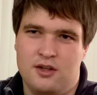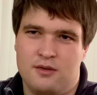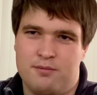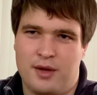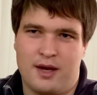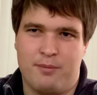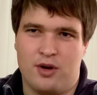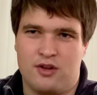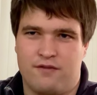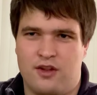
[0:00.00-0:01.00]
pick apart the
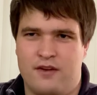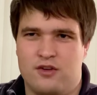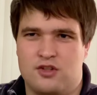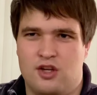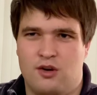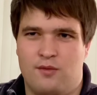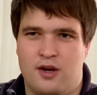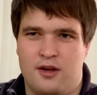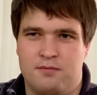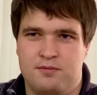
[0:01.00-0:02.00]
flavors, you don't want
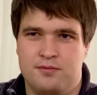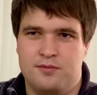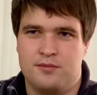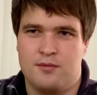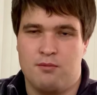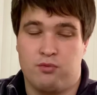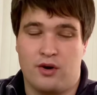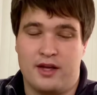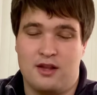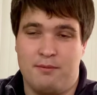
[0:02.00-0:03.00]
to
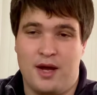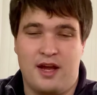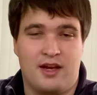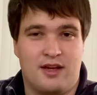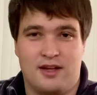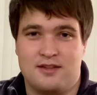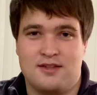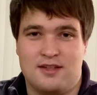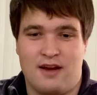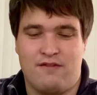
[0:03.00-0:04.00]
break the bank, it's
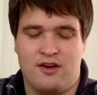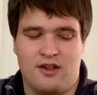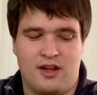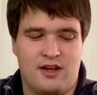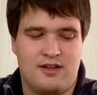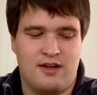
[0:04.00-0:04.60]
definitely